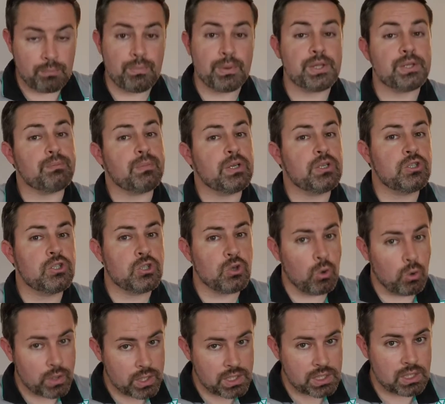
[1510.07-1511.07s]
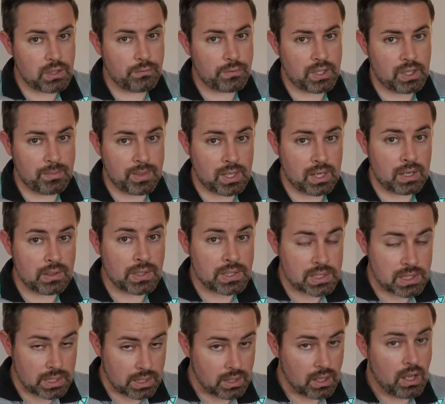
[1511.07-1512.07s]
But the majority of
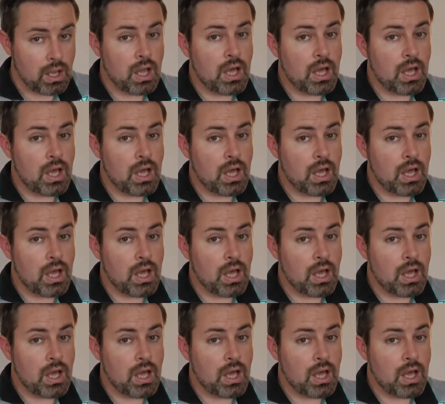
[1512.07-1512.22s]
criminality,